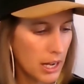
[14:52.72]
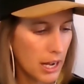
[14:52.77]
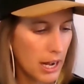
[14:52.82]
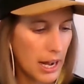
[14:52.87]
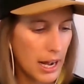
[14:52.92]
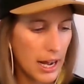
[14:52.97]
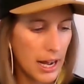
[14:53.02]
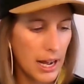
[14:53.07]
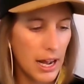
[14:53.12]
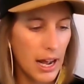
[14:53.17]

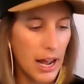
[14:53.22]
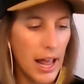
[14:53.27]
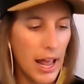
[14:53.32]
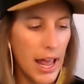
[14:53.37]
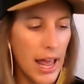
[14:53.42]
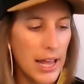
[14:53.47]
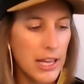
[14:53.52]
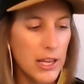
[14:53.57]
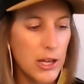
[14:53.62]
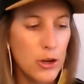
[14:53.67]
A
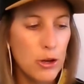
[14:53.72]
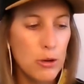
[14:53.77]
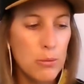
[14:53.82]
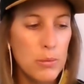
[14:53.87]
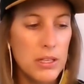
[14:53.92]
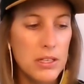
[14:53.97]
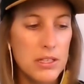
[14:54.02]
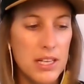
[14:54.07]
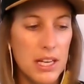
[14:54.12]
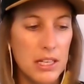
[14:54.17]

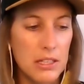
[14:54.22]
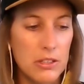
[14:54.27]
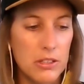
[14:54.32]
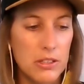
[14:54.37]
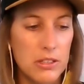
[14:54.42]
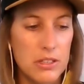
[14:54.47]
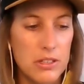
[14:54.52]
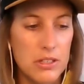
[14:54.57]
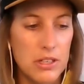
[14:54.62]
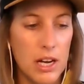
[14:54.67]

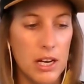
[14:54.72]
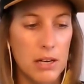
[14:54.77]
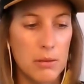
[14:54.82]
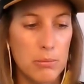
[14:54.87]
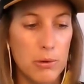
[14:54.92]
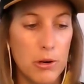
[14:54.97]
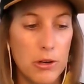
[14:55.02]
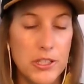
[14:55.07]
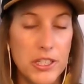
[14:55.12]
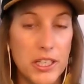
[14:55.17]
human-centered design
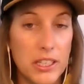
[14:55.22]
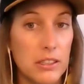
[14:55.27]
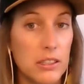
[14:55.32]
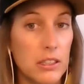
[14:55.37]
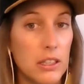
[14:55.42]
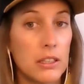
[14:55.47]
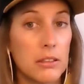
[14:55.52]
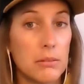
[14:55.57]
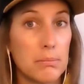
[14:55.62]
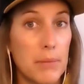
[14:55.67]
project
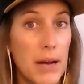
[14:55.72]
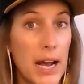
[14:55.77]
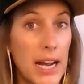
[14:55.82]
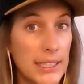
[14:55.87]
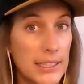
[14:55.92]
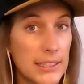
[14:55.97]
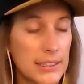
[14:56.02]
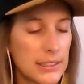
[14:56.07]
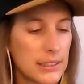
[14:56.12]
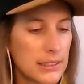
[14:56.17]

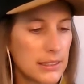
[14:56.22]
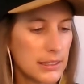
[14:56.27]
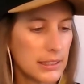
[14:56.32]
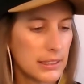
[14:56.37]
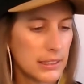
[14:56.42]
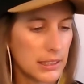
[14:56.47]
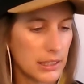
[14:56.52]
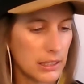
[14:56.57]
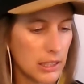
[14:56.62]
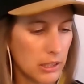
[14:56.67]
unpacked
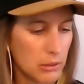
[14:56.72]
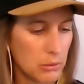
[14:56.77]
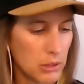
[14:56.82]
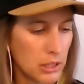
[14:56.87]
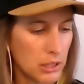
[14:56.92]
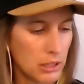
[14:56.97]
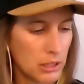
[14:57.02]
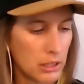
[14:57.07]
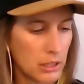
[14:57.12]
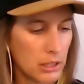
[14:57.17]
is another
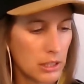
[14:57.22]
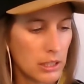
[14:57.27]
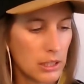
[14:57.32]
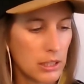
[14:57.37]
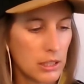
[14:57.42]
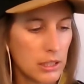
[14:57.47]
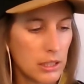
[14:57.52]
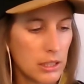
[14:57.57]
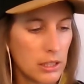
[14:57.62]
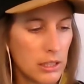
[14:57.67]
one.
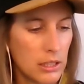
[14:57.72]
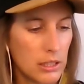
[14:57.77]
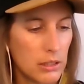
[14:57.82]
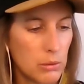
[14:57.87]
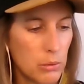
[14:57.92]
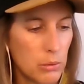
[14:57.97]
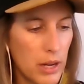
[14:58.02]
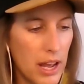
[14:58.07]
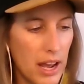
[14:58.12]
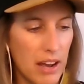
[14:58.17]

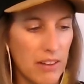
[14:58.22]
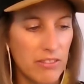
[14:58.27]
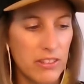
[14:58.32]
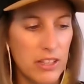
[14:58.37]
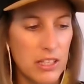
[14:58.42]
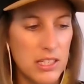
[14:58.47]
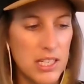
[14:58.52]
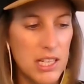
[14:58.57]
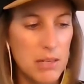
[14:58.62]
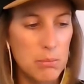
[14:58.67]
We have
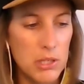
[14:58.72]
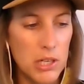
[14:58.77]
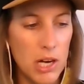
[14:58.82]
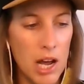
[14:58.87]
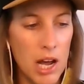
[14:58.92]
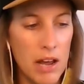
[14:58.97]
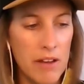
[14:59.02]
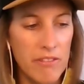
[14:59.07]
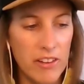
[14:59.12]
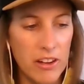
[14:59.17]
the deep
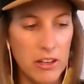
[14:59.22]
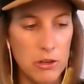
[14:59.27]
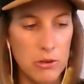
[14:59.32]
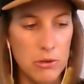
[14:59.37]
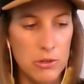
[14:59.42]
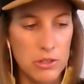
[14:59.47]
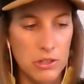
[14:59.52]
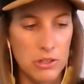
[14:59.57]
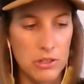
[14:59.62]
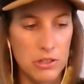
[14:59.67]
dive
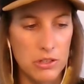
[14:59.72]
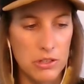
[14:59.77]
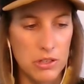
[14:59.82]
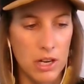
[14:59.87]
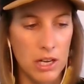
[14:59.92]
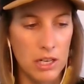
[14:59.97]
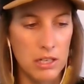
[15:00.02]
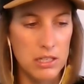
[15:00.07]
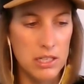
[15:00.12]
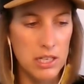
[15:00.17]
user
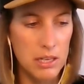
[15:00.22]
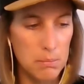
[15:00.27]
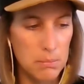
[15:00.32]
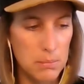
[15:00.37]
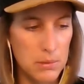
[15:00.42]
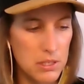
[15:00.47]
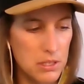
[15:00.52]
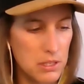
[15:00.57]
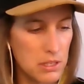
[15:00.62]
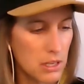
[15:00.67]
design
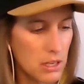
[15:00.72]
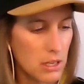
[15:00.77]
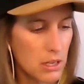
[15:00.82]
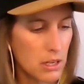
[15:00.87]
tips.